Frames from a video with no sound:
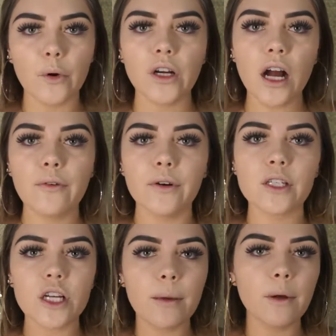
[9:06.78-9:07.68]

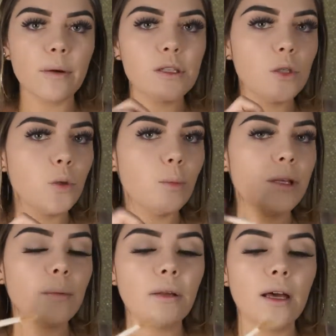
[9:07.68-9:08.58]
coverage. I'm going to
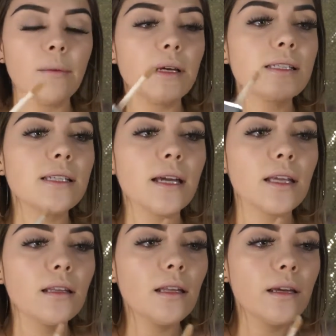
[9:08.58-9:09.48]
be applying my
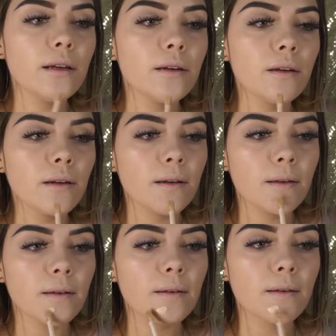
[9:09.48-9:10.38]
second layer.
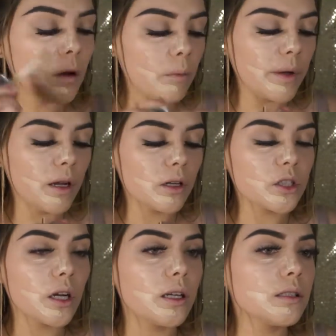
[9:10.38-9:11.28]
Oh my gosh
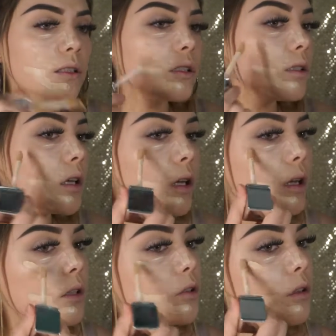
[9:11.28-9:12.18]
guys, this is like,
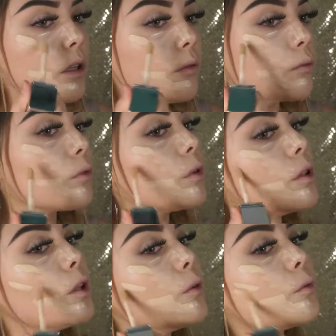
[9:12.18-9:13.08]
it's looking
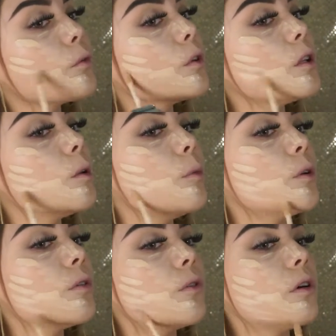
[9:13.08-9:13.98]
really
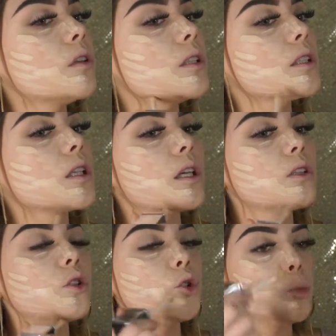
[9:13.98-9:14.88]
beautiful on the
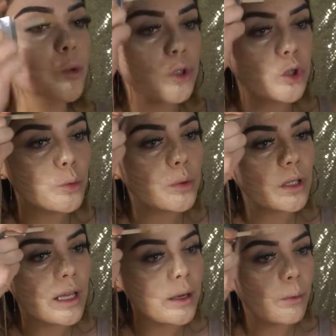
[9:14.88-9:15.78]
skin. Super
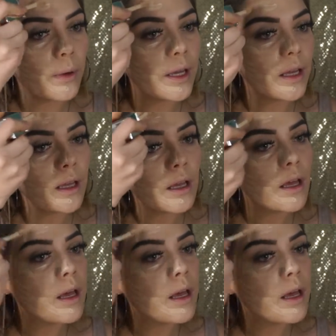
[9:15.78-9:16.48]
lightweight.